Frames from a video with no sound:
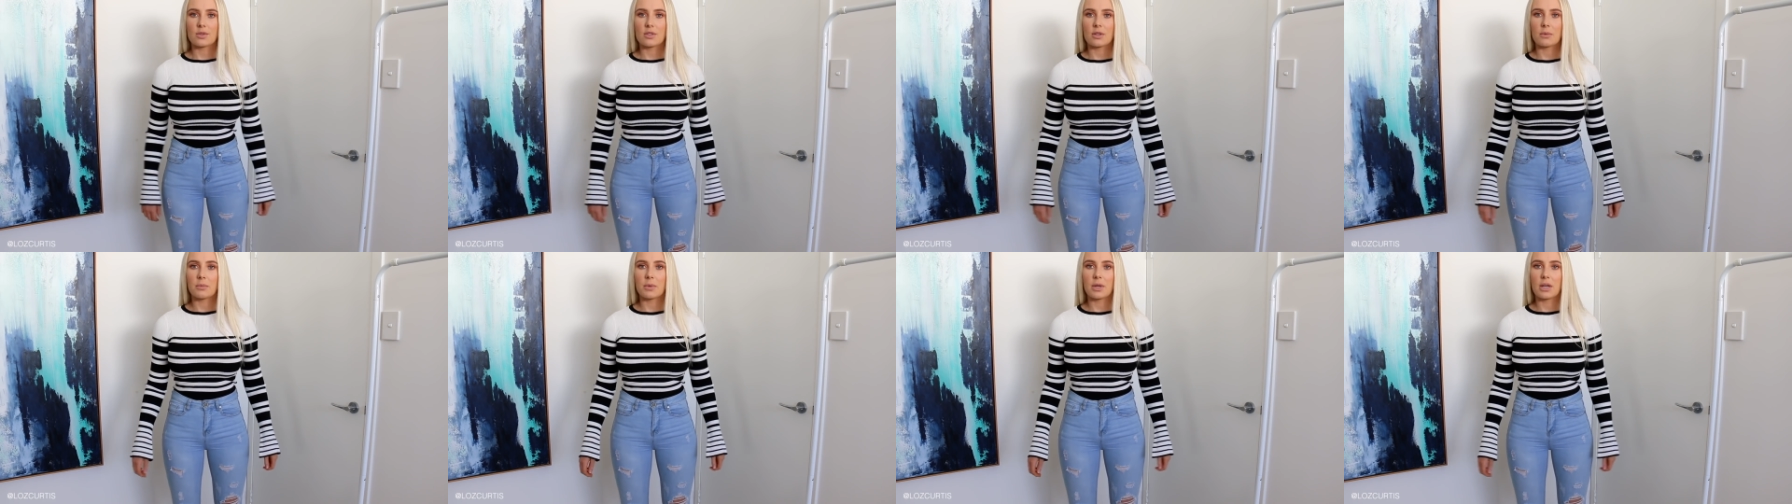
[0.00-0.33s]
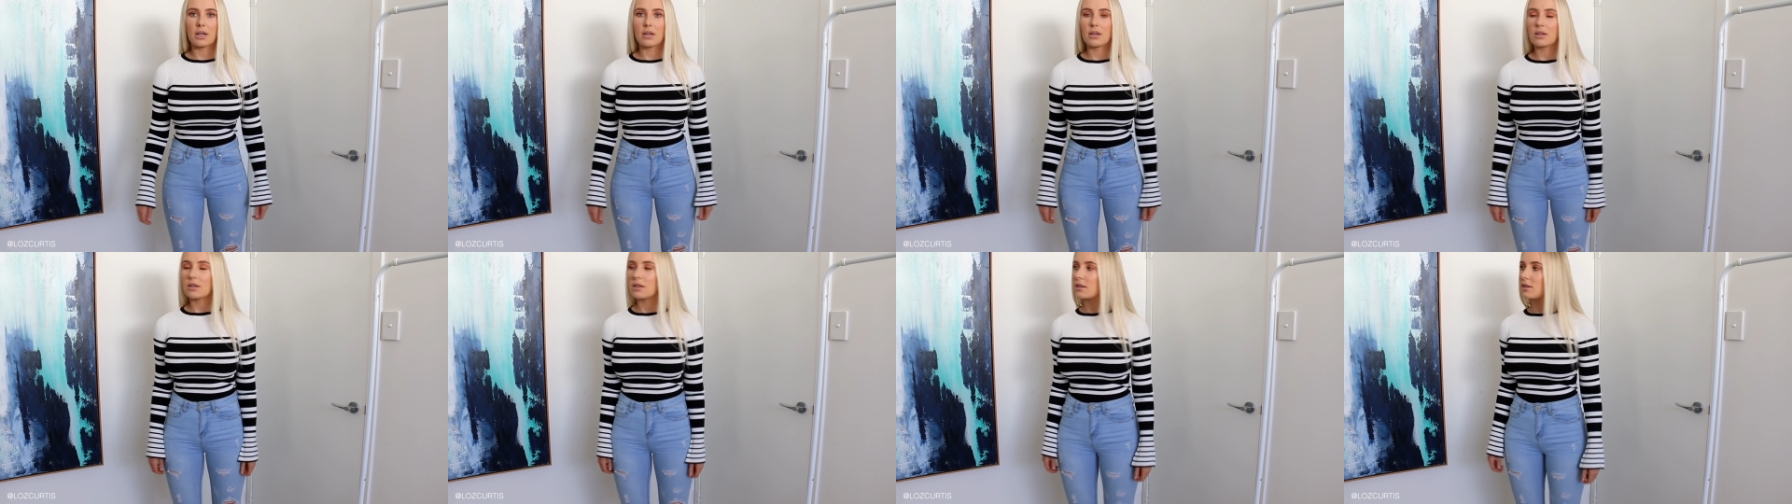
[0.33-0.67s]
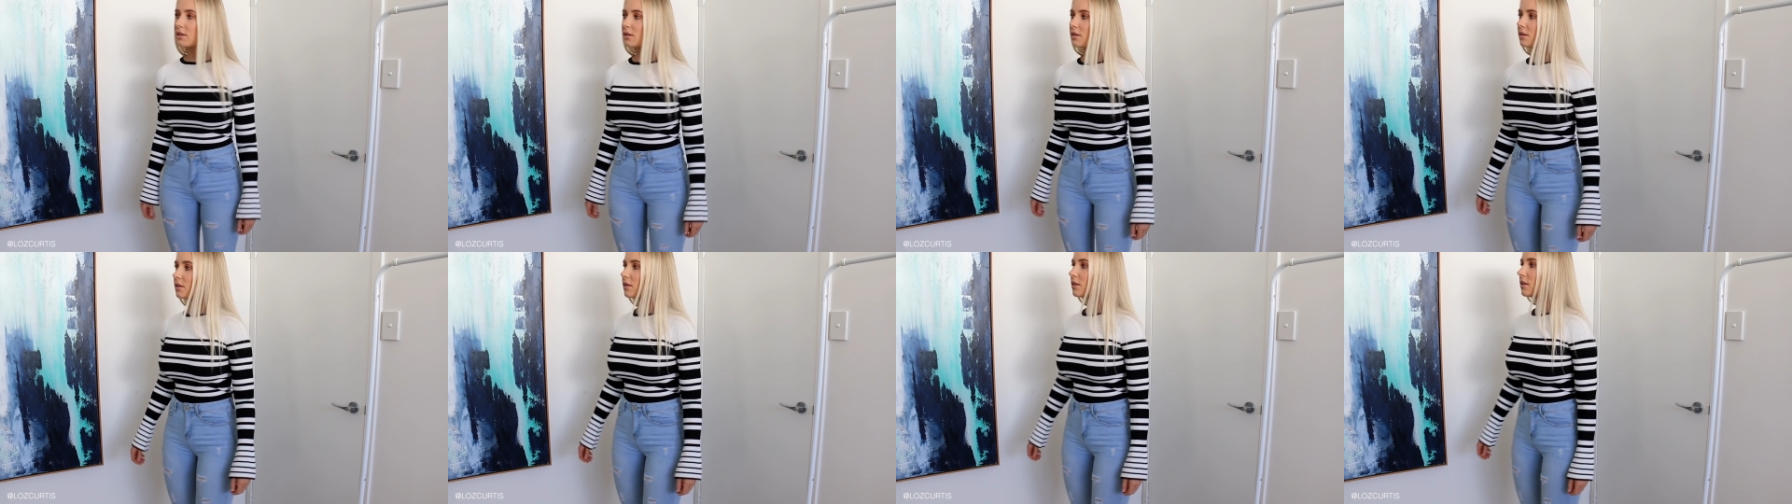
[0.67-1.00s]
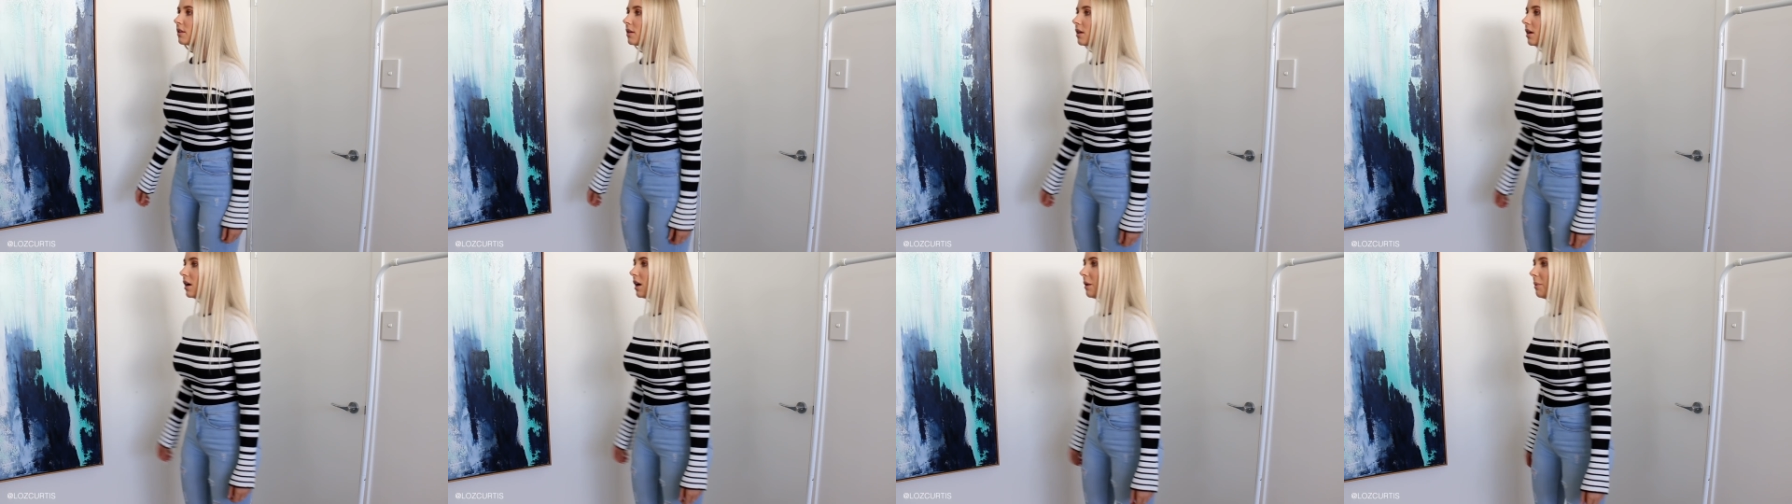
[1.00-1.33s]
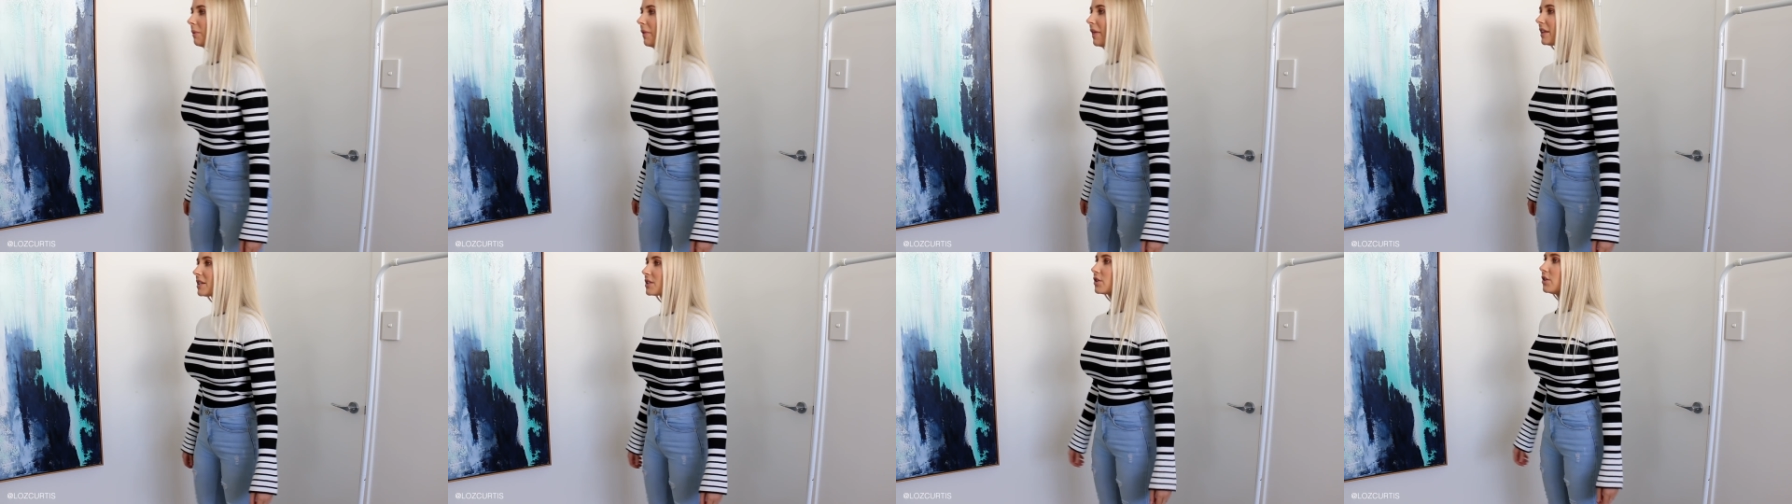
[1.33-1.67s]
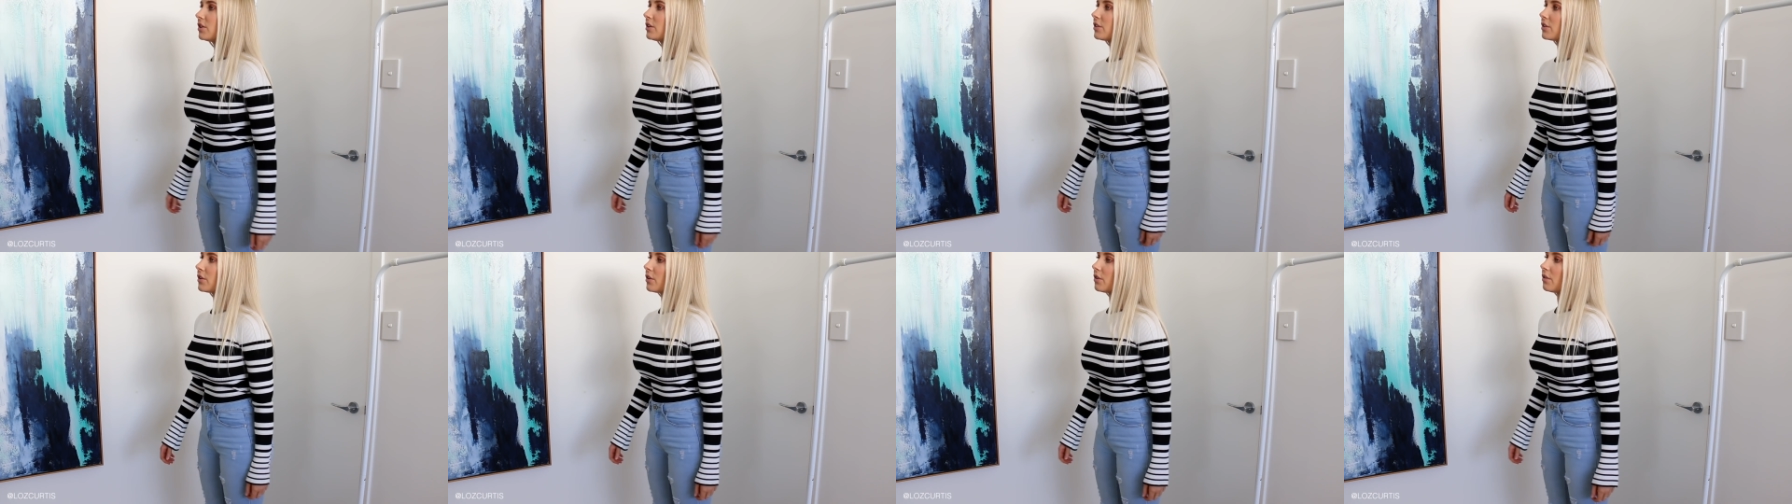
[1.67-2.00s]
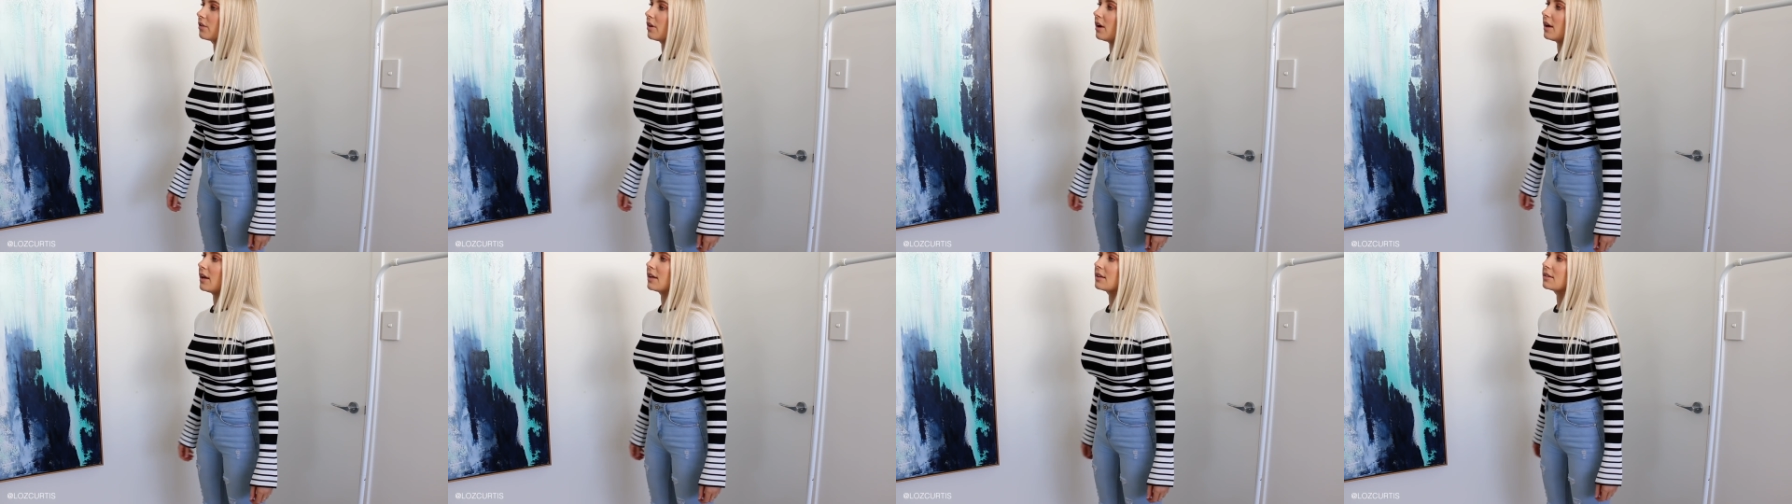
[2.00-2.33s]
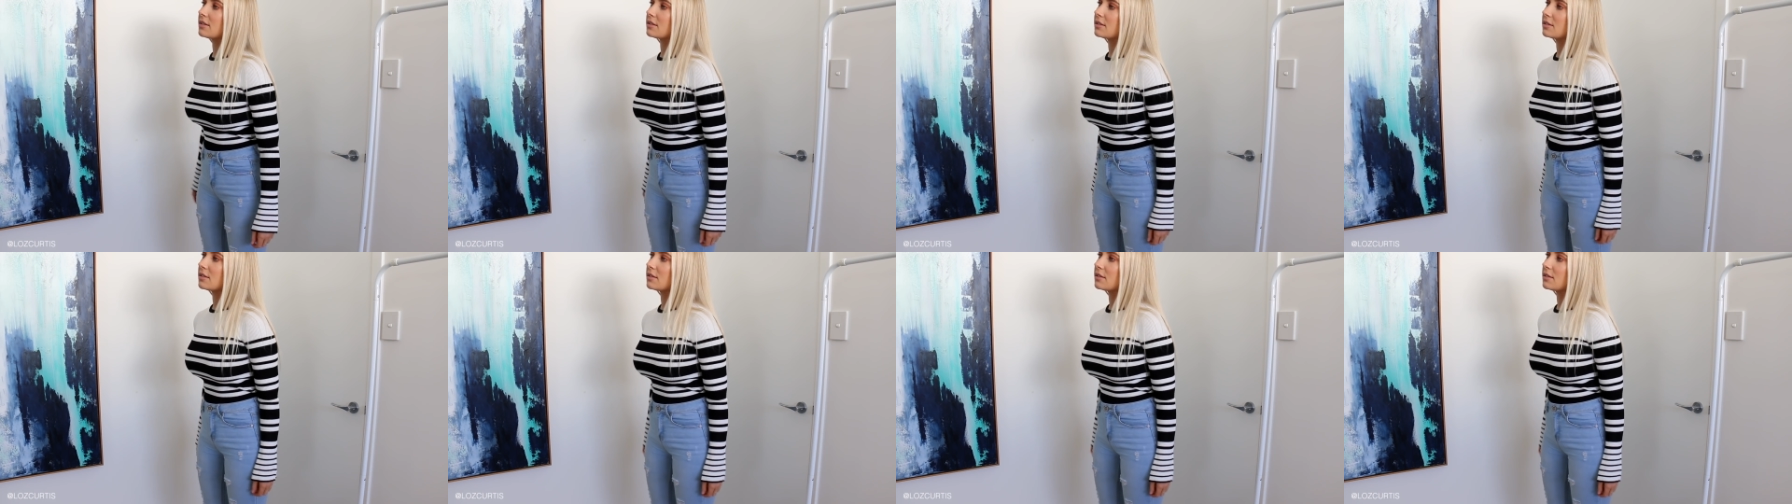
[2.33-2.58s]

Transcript: something. I mean, that's cute though, right?